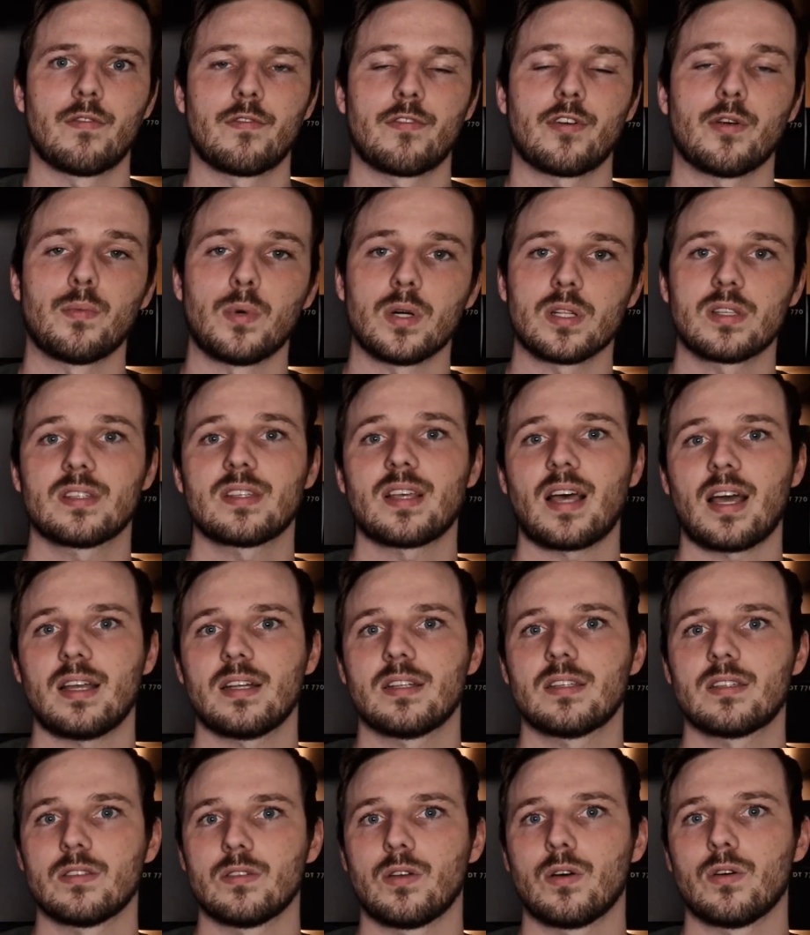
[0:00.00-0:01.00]
From what
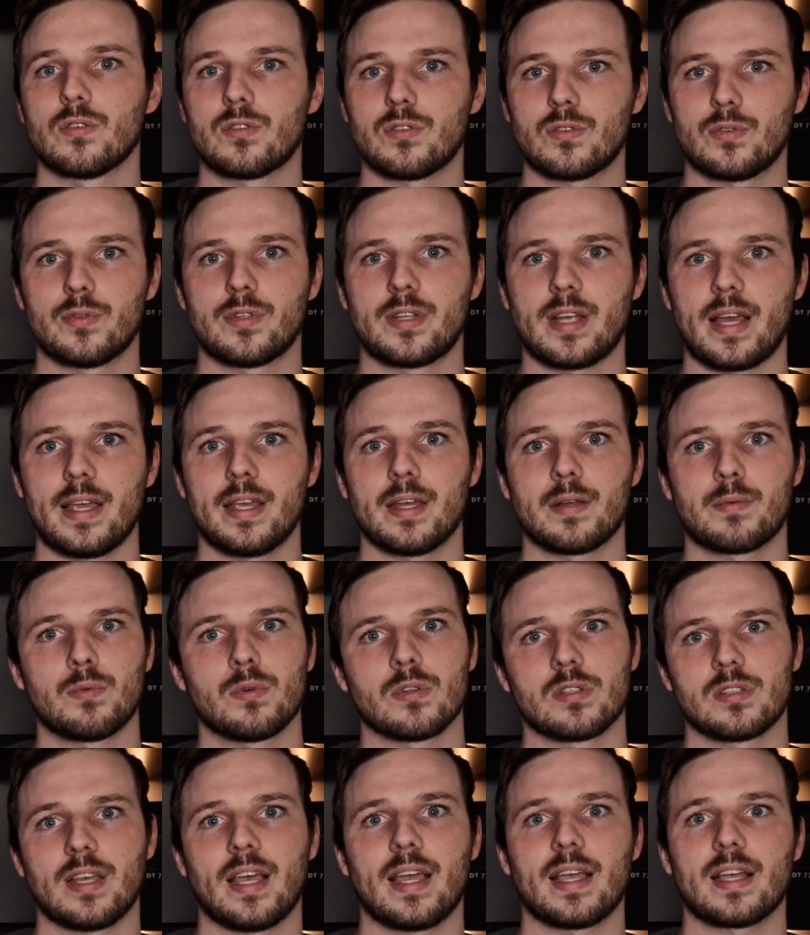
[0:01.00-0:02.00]
science knows today, it
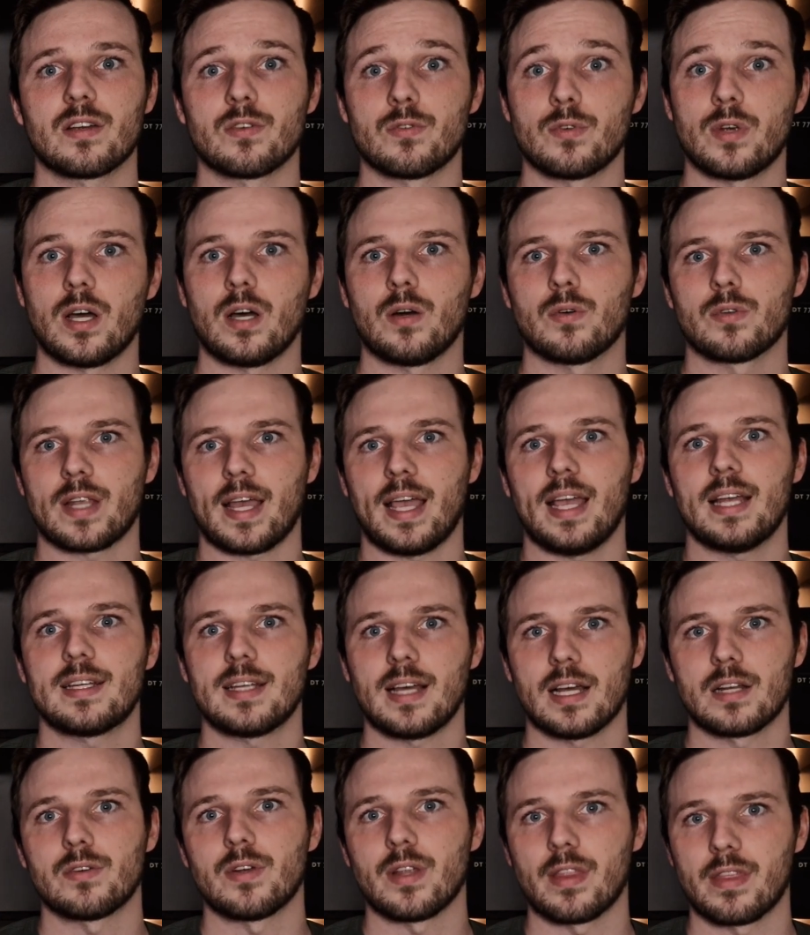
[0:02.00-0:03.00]
would take around
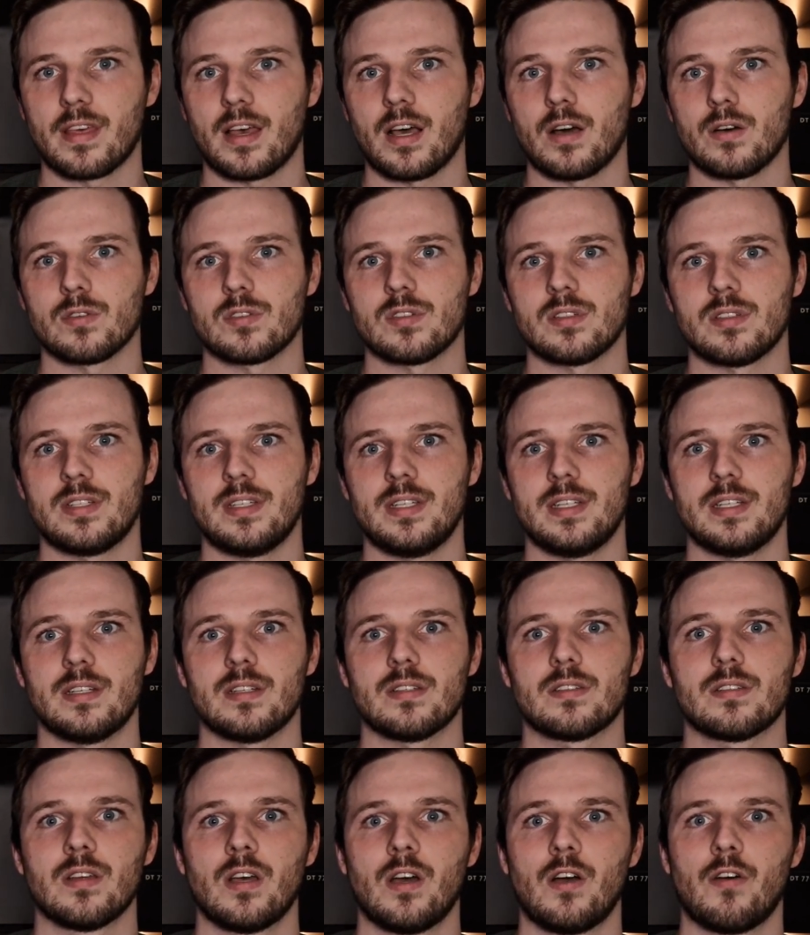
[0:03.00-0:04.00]
800,000
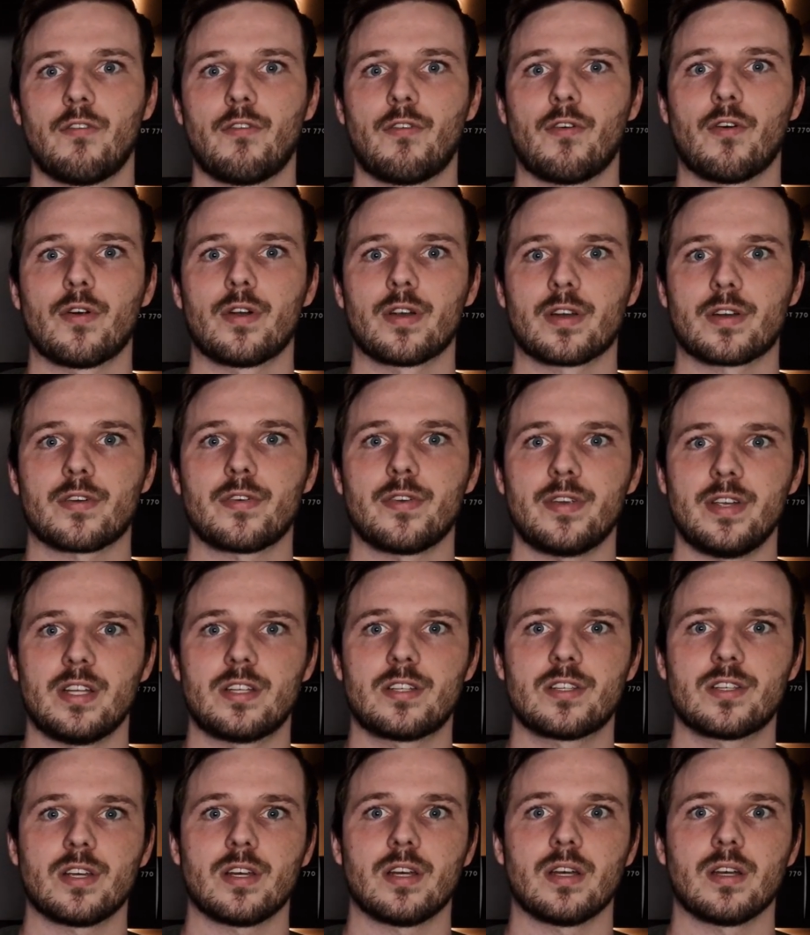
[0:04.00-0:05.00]
years for a
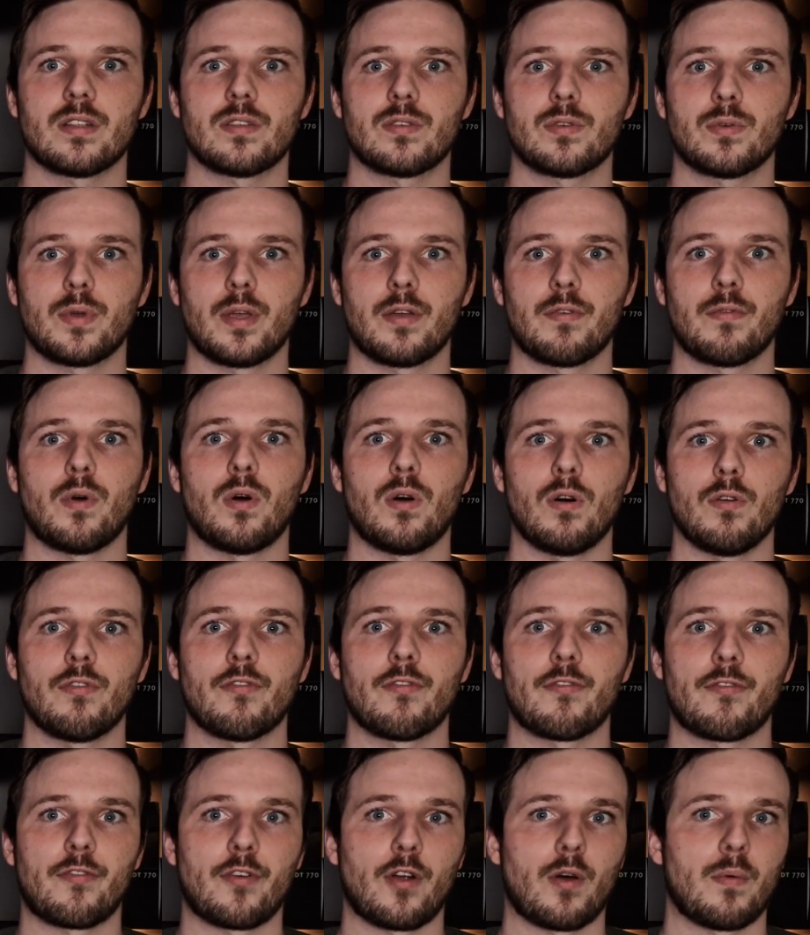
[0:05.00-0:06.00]
creature to evolve
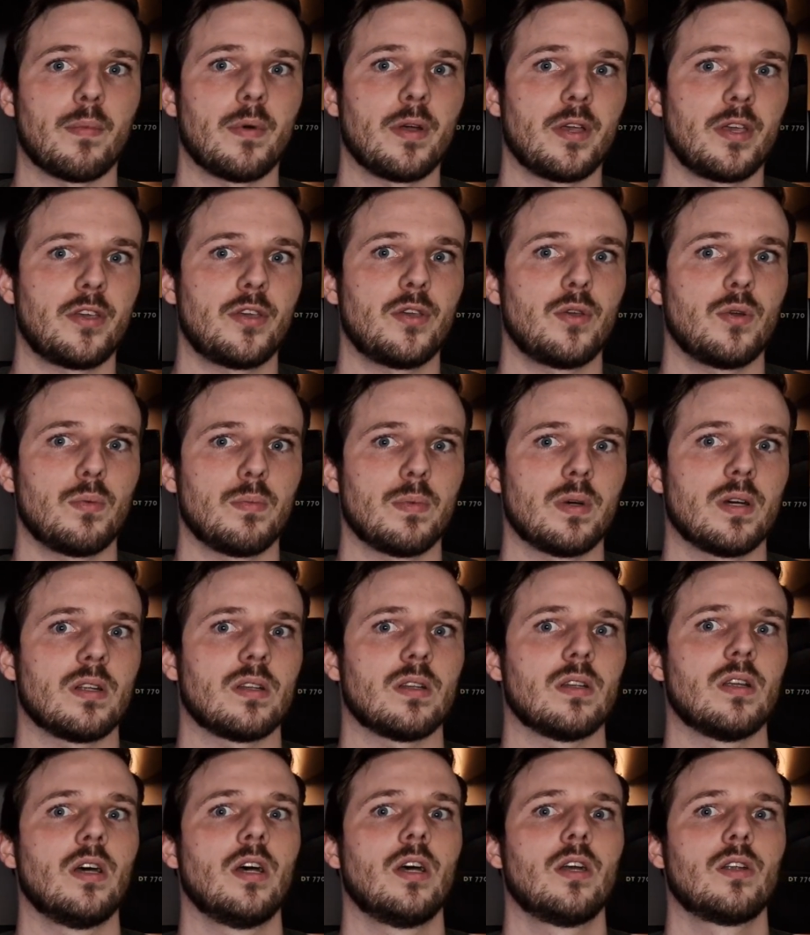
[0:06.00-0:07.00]
from a
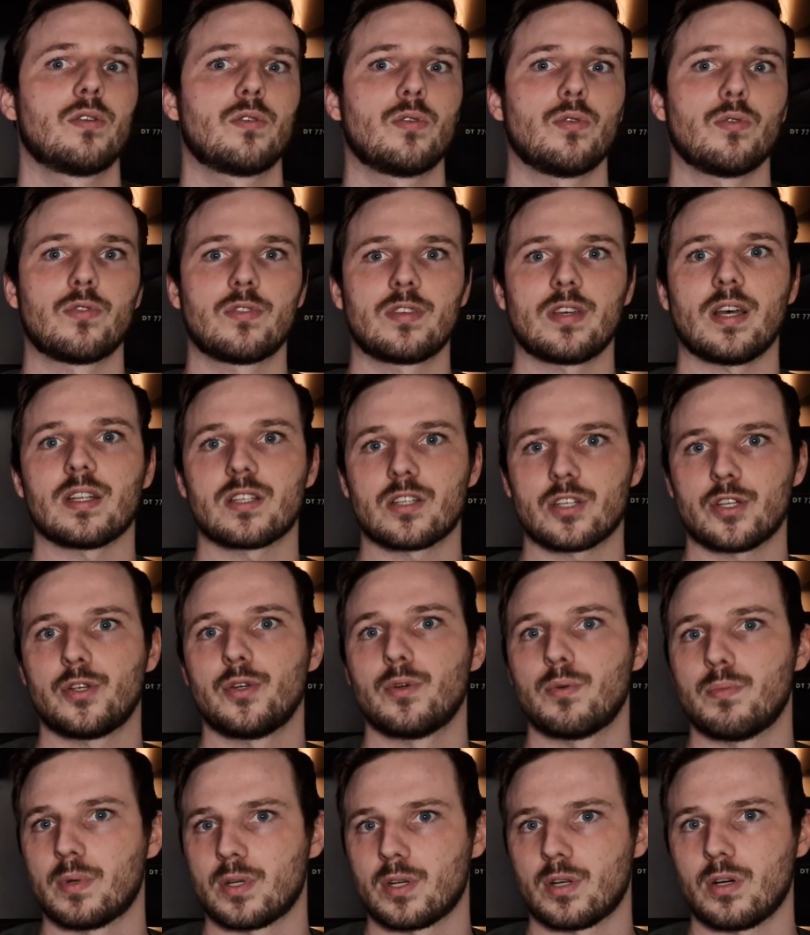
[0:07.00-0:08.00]
human to such
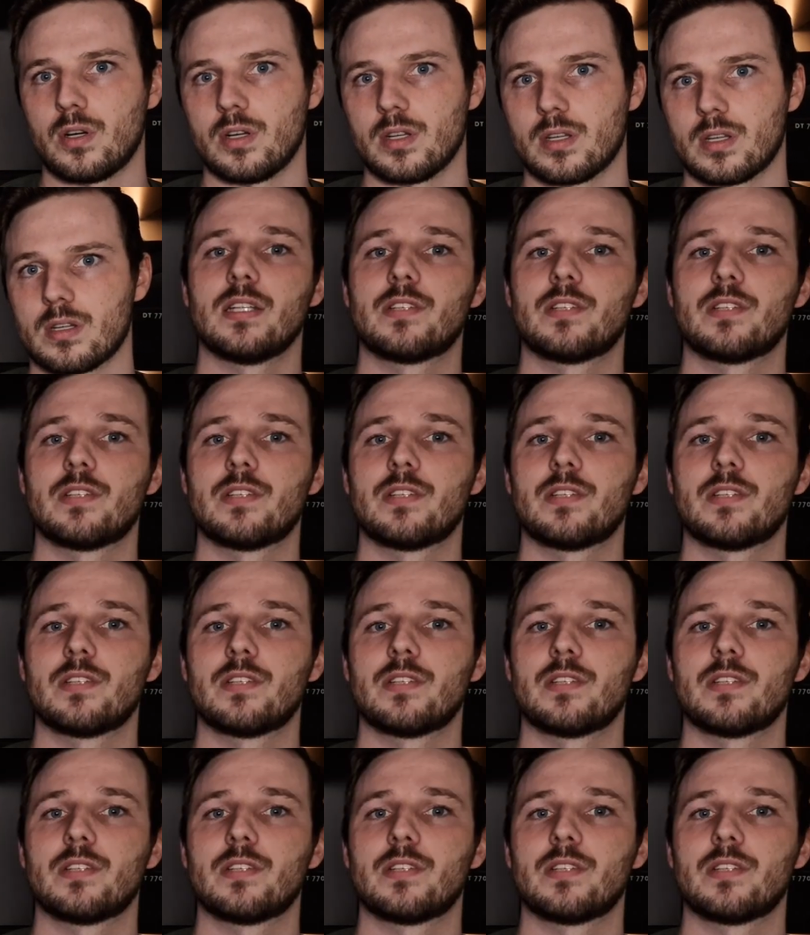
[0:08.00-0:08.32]
humanoid.